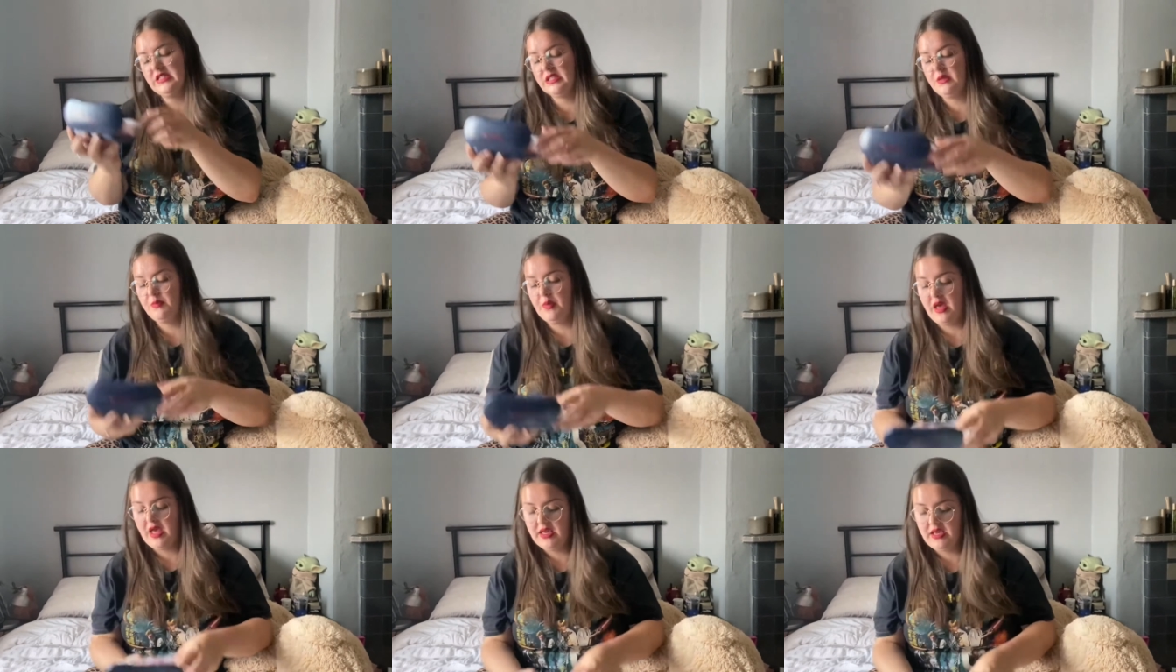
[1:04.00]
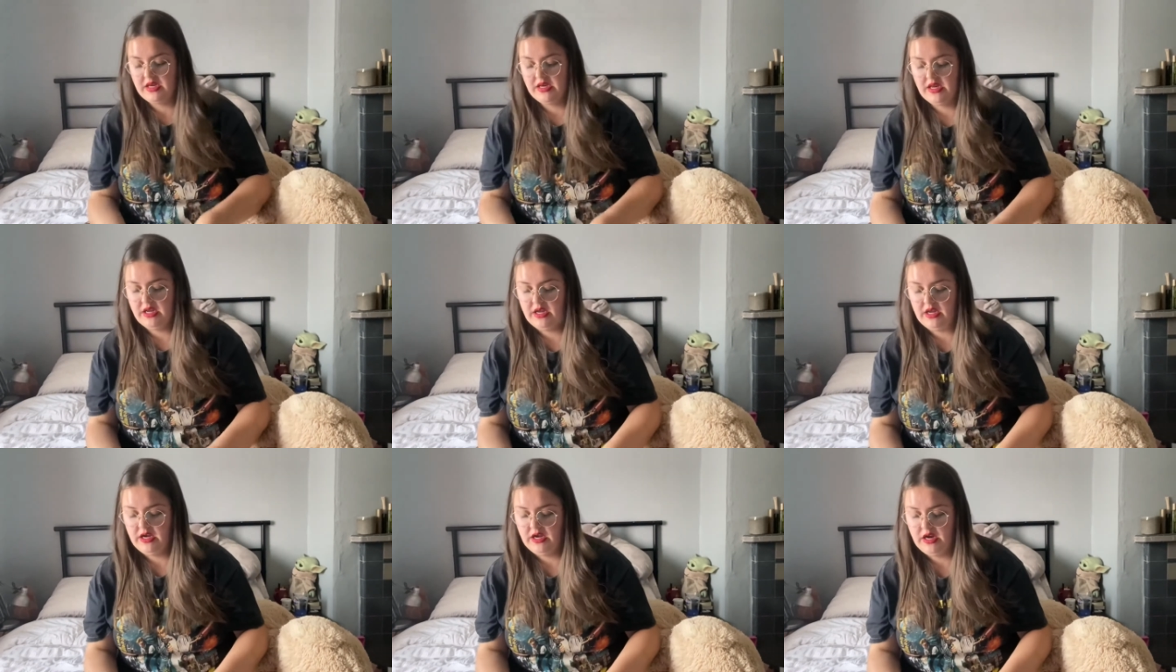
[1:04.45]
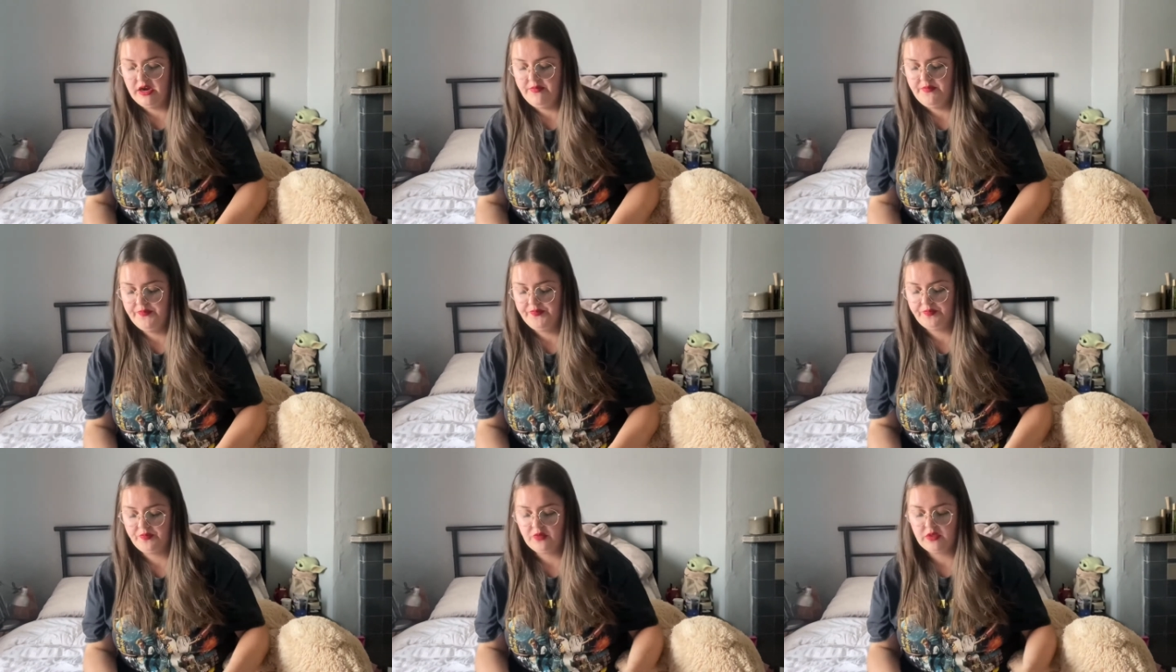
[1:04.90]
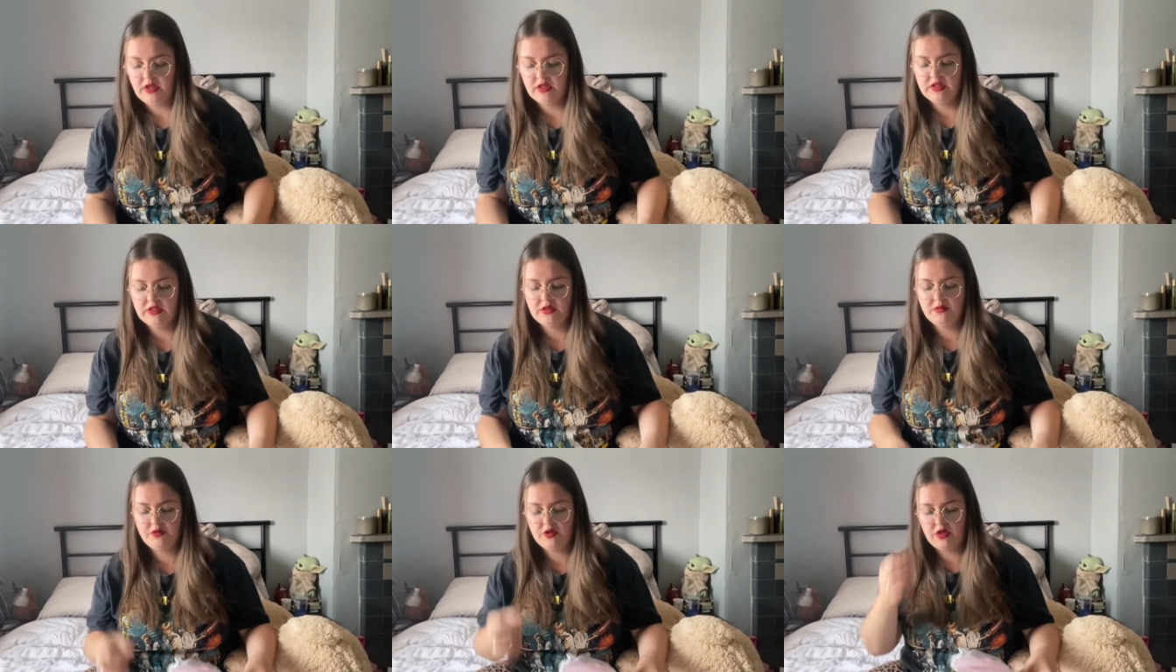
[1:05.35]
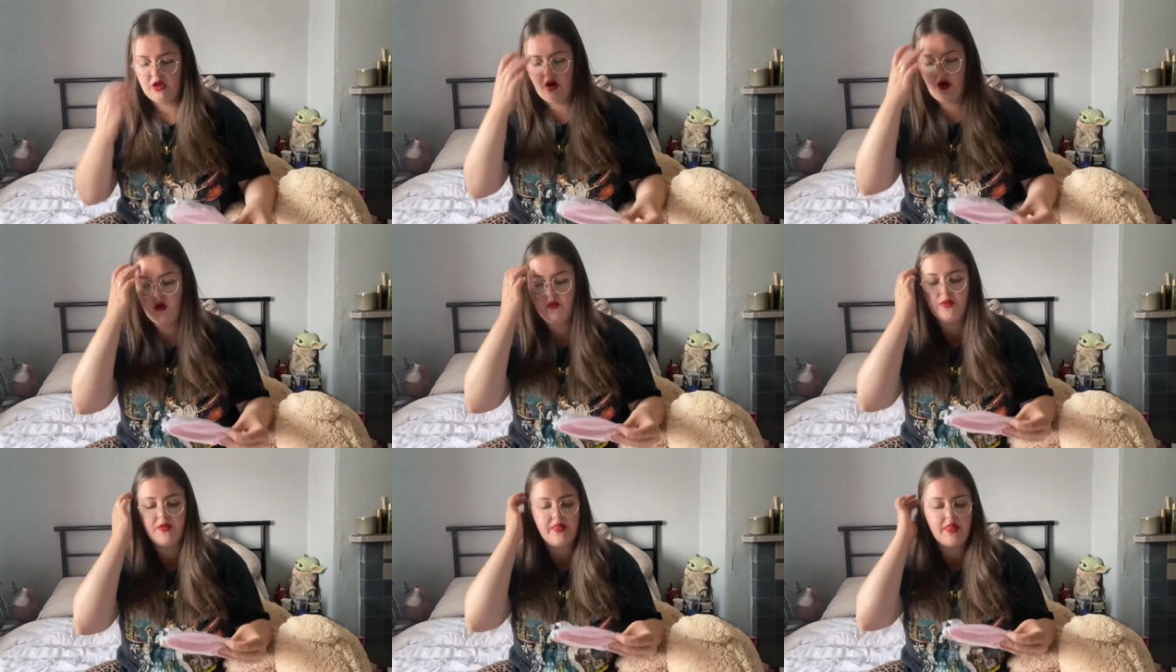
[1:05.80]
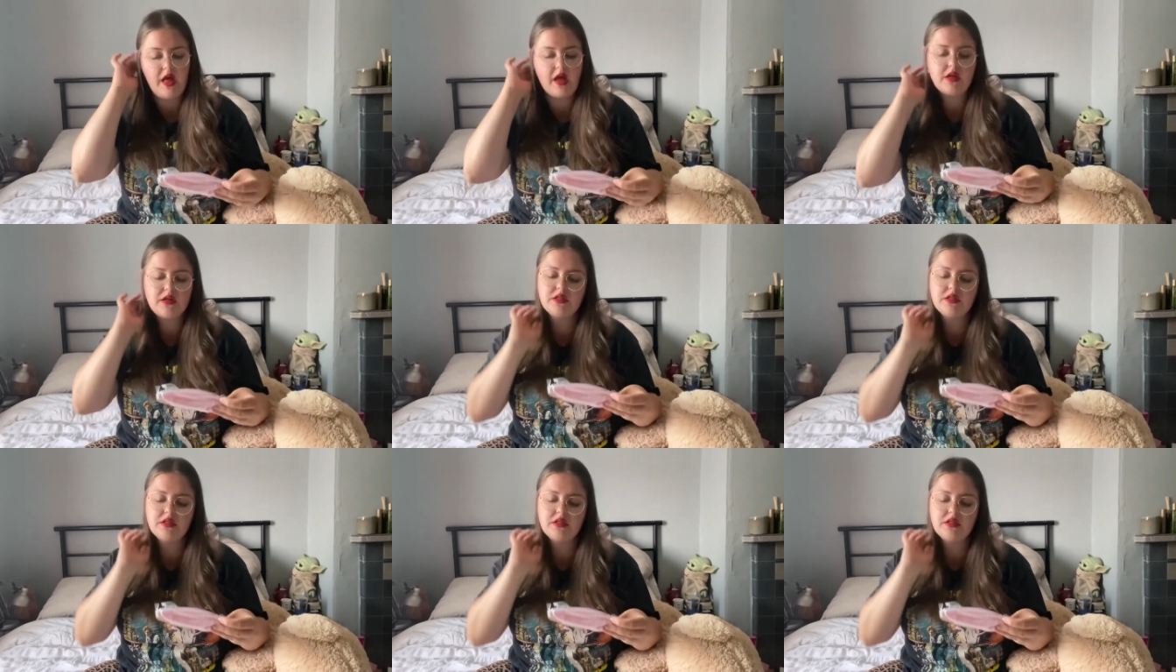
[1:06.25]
bag in here. So I'm gonna open that.